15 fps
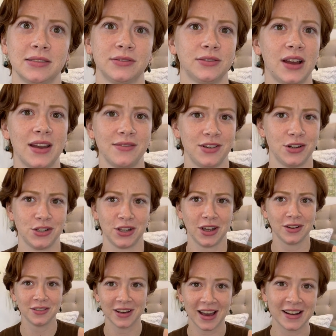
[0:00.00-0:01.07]
5 years
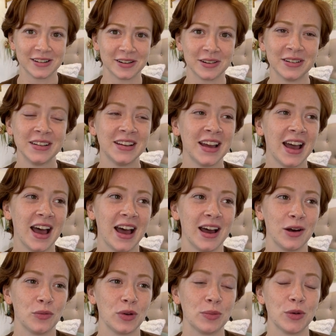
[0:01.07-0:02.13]
ago, I don't
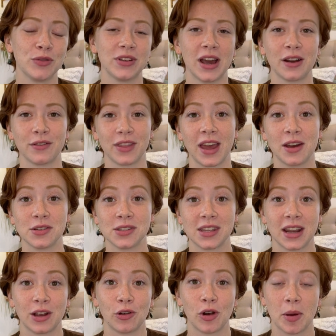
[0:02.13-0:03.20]
know, we moved out of the house that
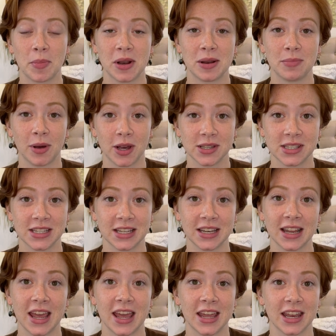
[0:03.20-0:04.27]
I grew up in Boston,
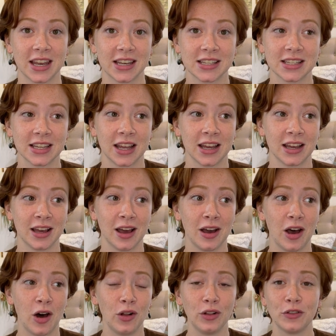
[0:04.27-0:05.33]
and
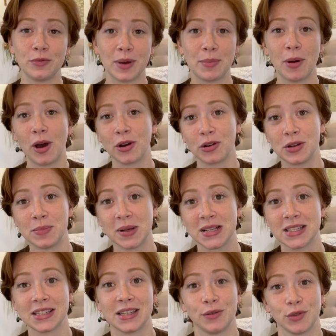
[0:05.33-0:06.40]
all of my pottery
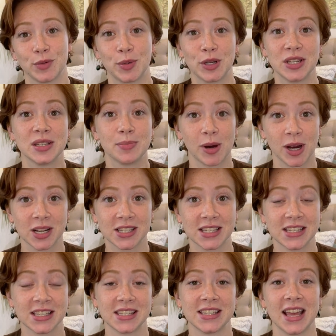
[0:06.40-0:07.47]
basically was put into
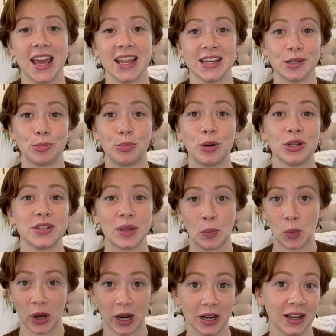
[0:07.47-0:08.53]
boxes and put
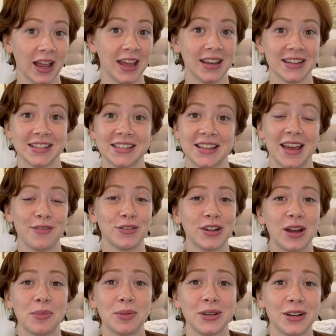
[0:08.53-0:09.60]
somewhere. And every
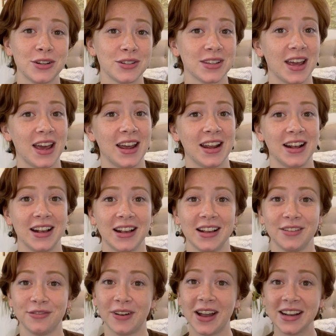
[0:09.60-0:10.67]
couple years
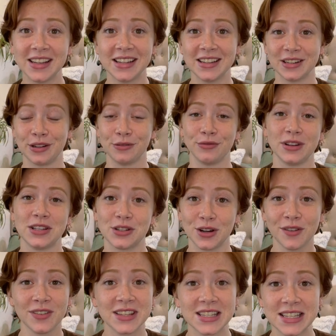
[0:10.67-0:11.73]
I find it and it
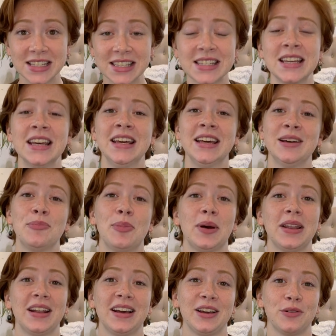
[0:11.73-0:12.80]
resurfaces,
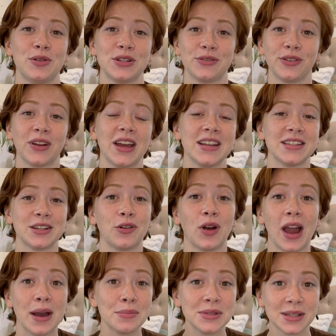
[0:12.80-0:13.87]
but I always forget to
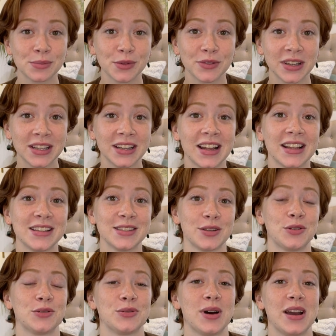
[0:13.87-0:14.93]
grab some of it, and
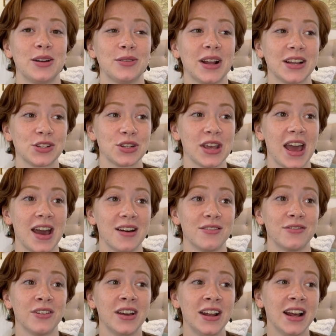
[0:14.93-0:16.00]
so I don't actually
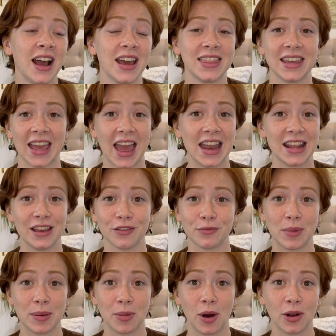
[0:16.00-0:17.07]
have, I think, any of
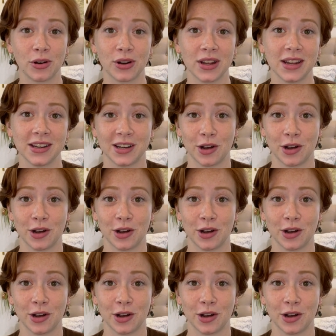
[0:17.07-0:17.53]
my pottery